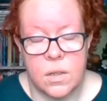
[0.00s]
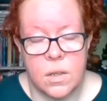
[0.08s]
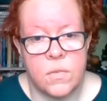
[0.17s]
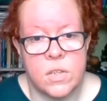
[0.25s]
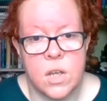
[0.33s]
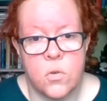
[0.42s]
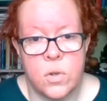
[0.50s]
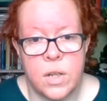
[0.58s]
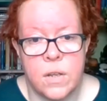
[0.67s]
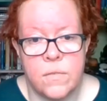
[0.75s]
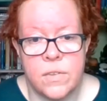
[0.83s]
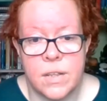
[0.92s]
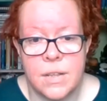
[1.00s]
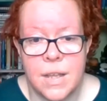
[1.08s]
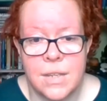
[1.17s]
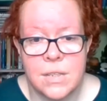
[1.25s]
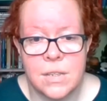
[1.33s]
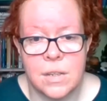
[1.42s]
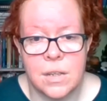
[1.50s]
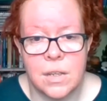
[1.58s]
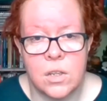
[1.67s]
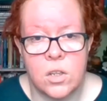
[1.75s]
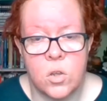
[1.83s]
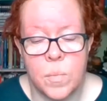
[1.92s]
if it's only for the lesson
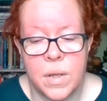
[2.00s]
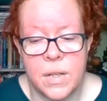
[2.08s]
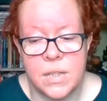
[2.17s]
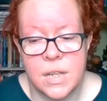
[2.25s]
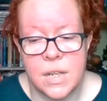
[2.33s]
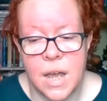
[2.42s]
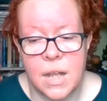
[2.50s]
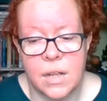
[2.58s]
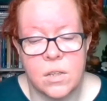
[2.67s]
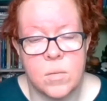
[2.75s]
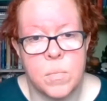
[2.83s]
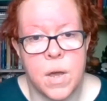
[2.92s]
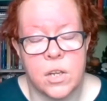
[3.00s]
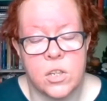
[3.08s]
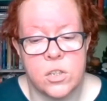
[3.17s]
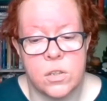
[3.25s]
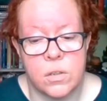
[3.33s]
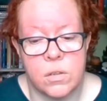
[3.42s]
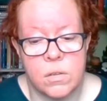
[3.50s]
in humility and compassion,